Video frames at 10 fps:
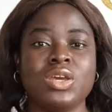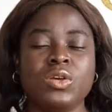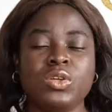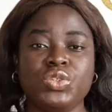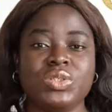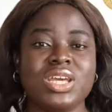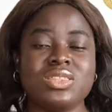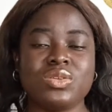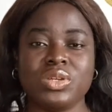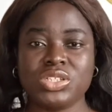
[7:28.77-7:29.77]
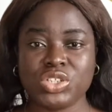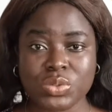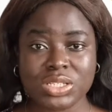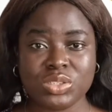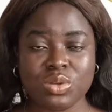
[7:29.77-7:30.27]
You should get the
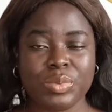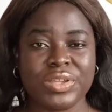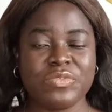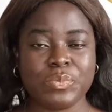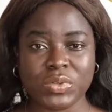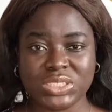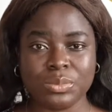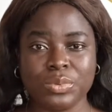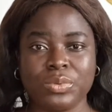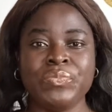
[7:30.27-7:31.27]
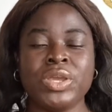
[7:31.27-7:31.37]
registrar's number if possible.